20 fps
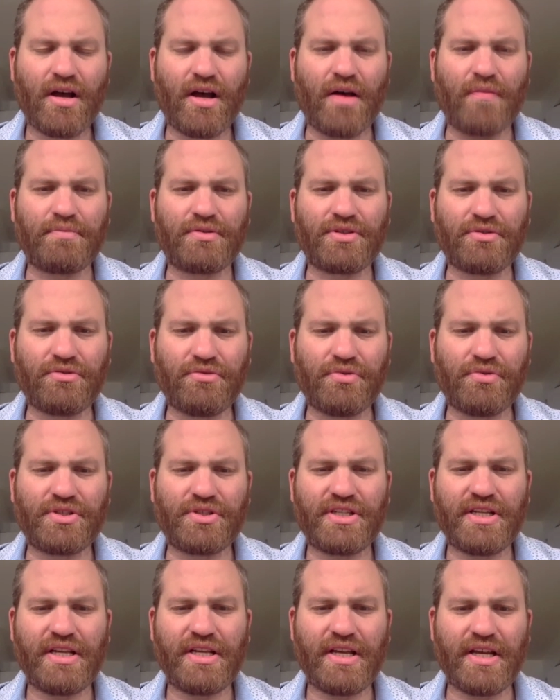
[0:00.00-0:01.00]
Um, so we were
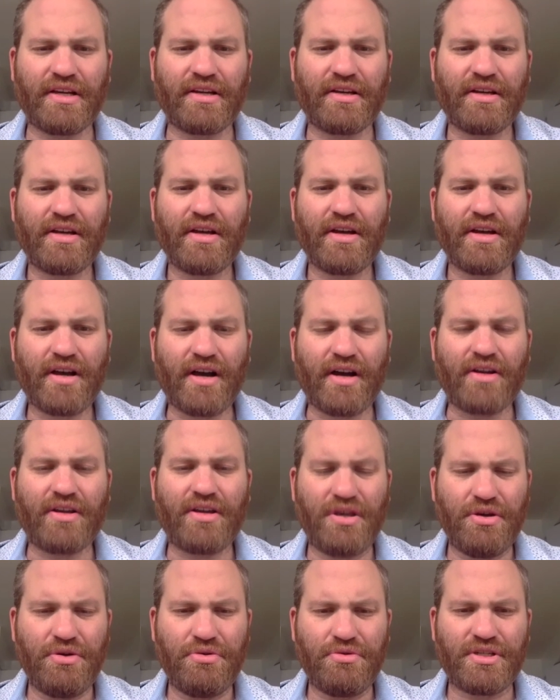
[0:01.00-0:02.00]
seeing a
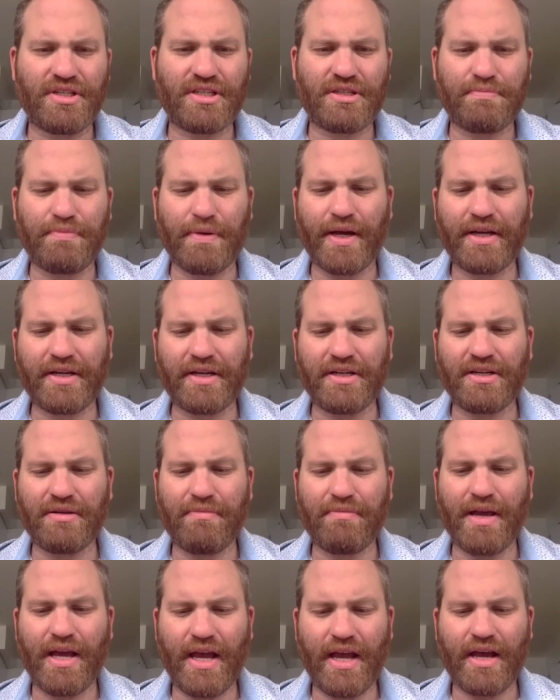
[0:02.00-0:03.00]
huge spike in
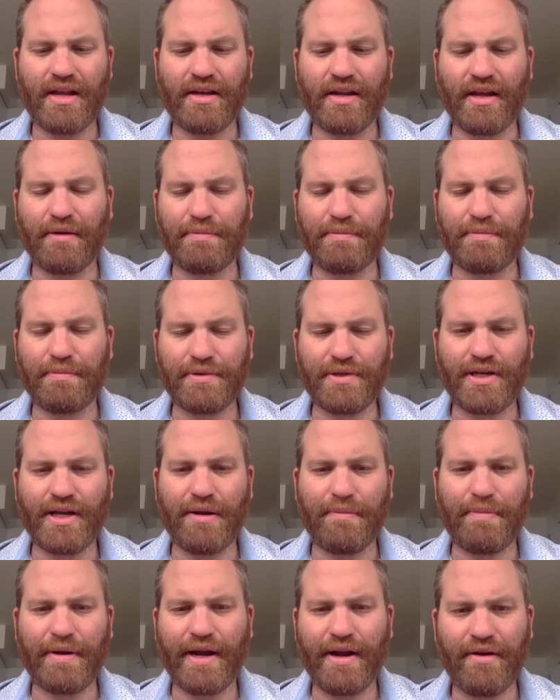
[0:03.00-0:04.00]
demand at
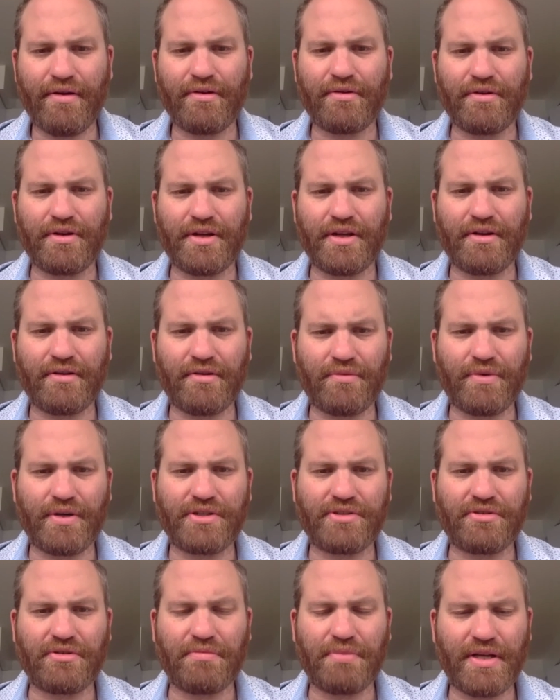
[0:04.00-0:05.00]
Planned Parenthood here in
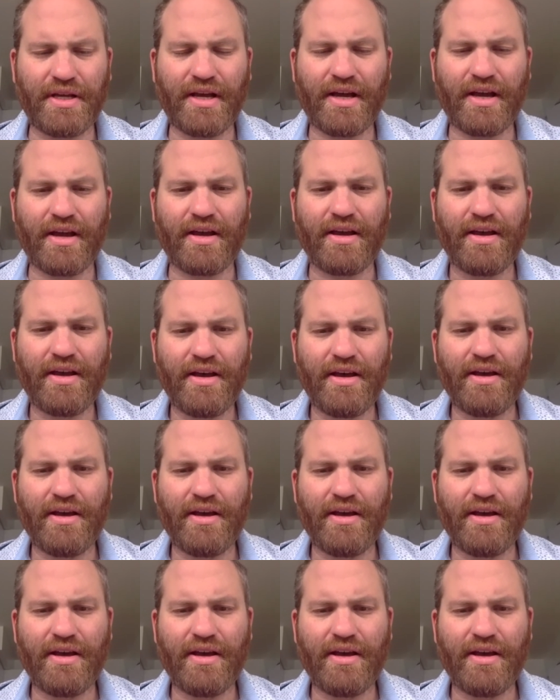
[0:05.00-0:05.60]
Western PA.